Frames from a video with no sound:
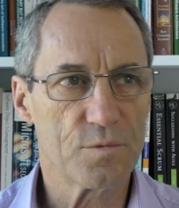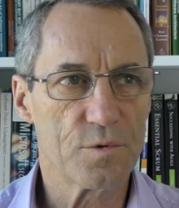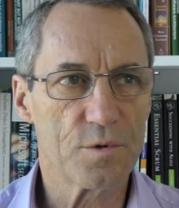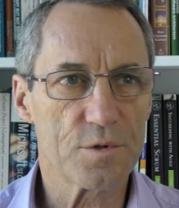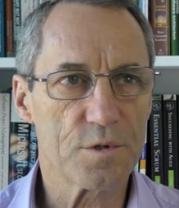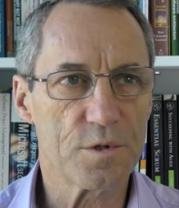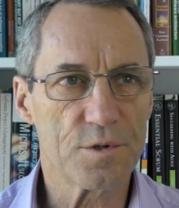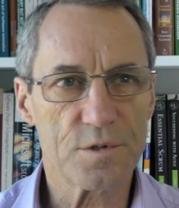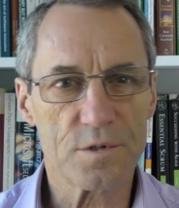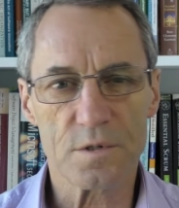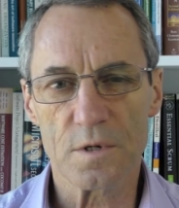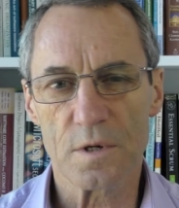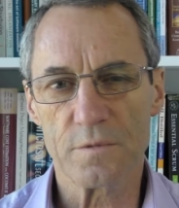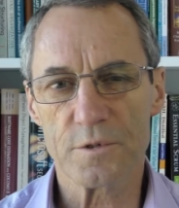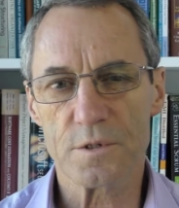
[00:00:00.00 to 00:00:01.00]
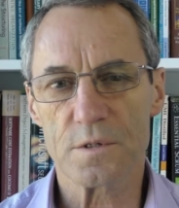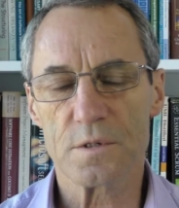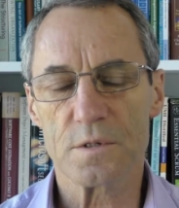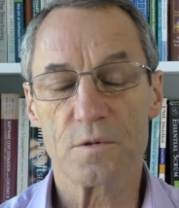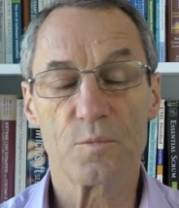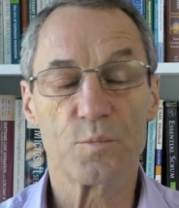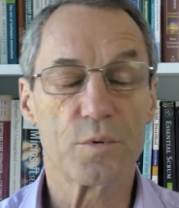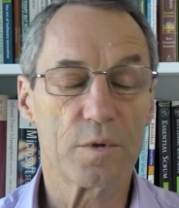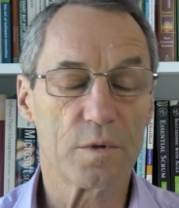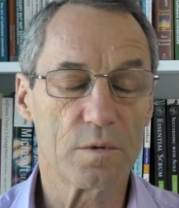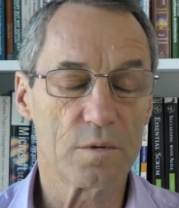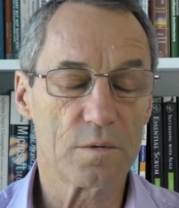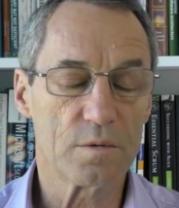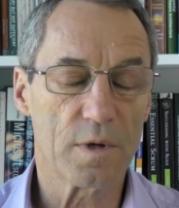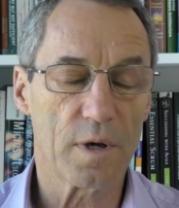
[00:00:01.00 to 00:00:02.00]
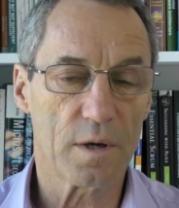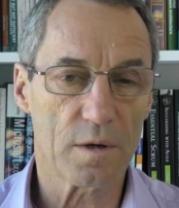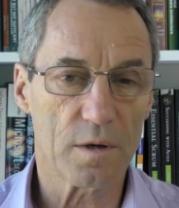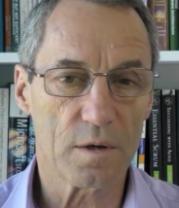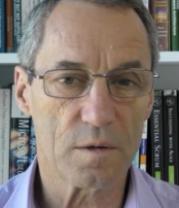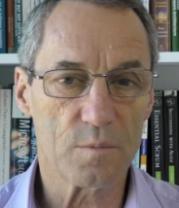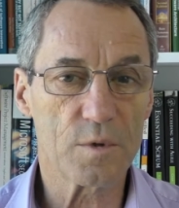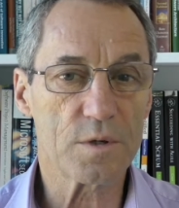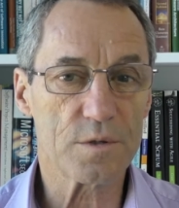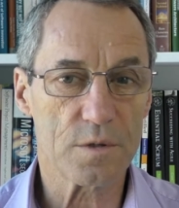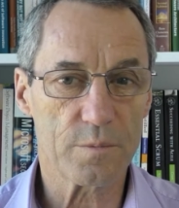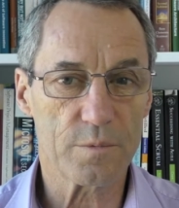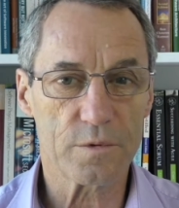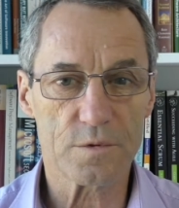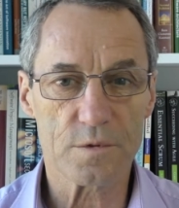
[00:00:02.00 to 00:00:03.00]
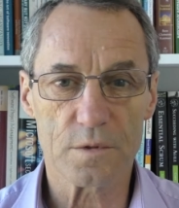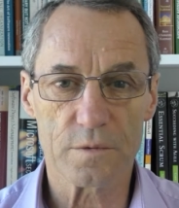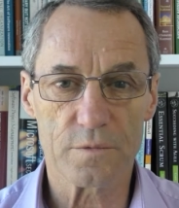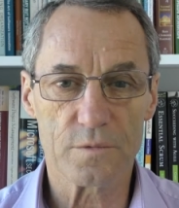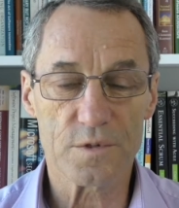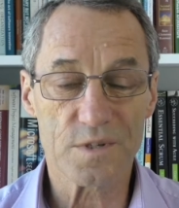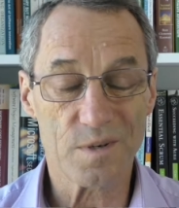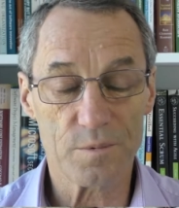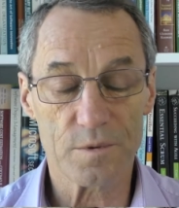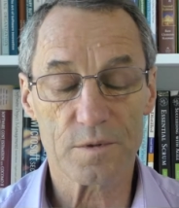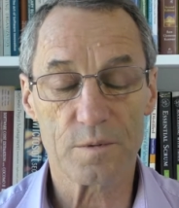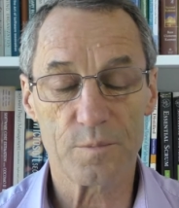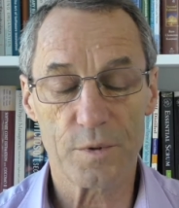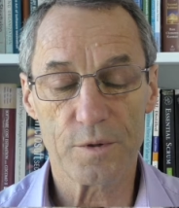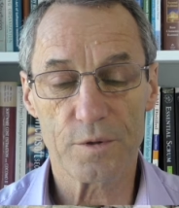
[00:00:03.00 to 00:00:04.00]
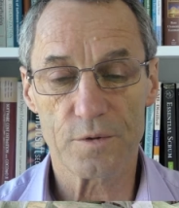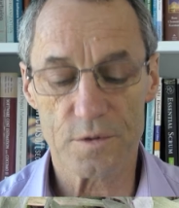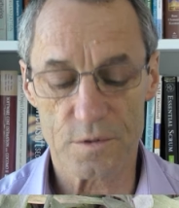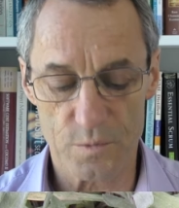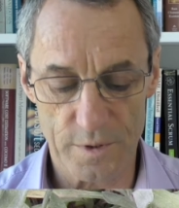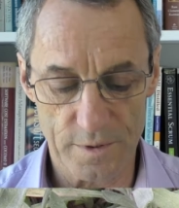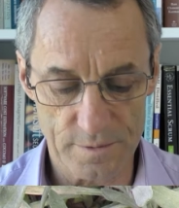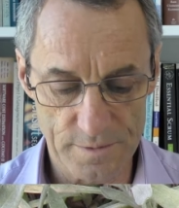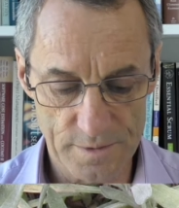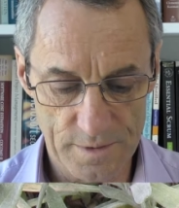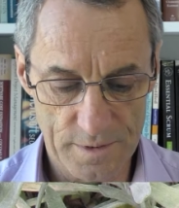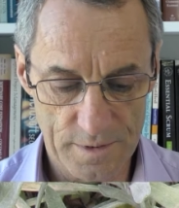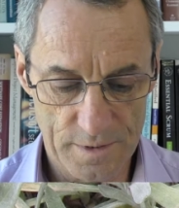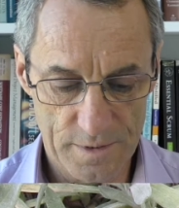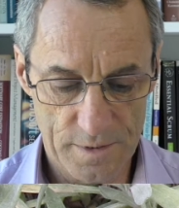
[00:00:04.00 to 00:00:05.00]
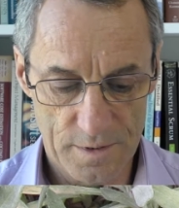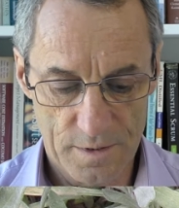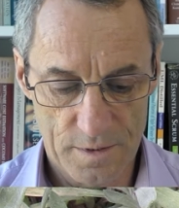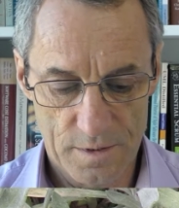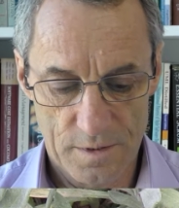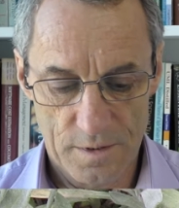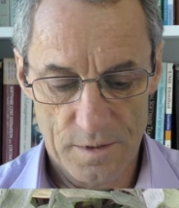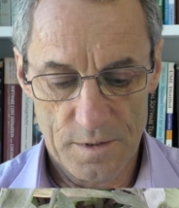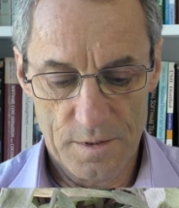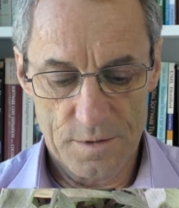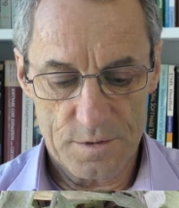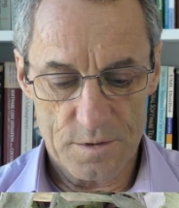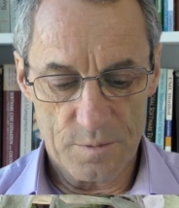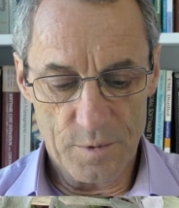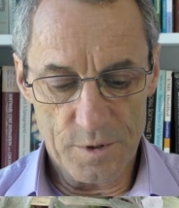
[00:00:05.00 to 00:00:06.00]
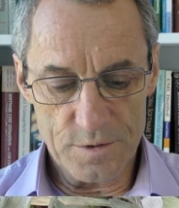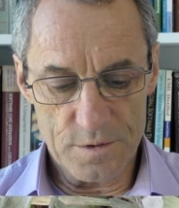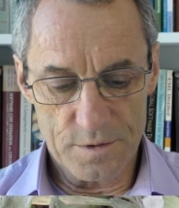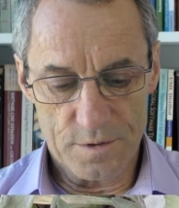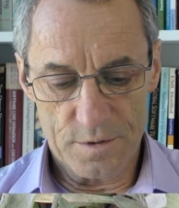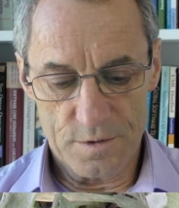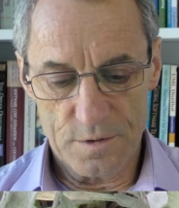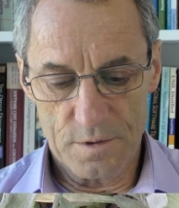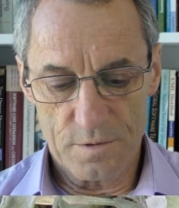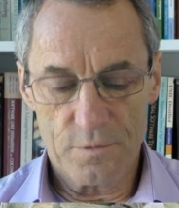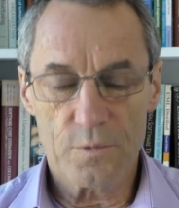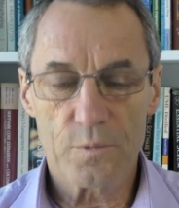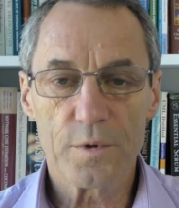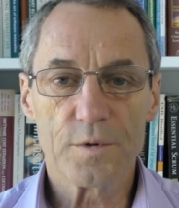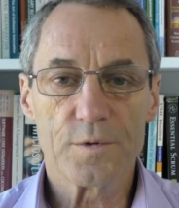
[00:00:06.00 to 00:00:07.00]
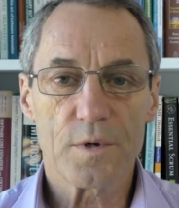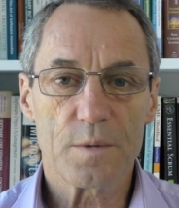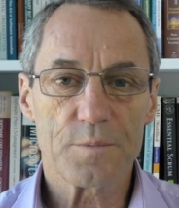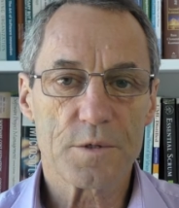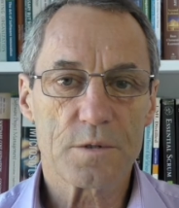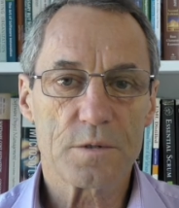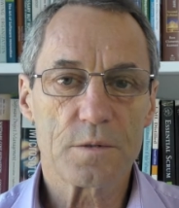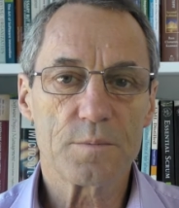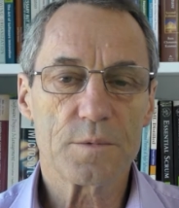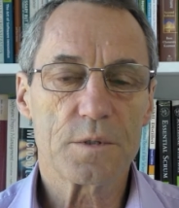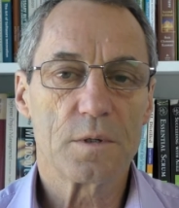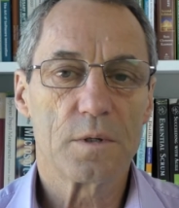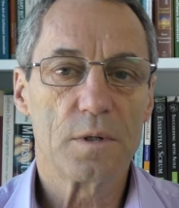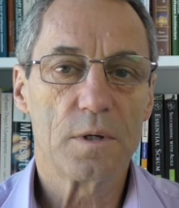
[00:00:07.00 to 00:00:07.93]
Usually services are a pretty good candidate to be a separate component as well. So mostly concerned for real-time systems.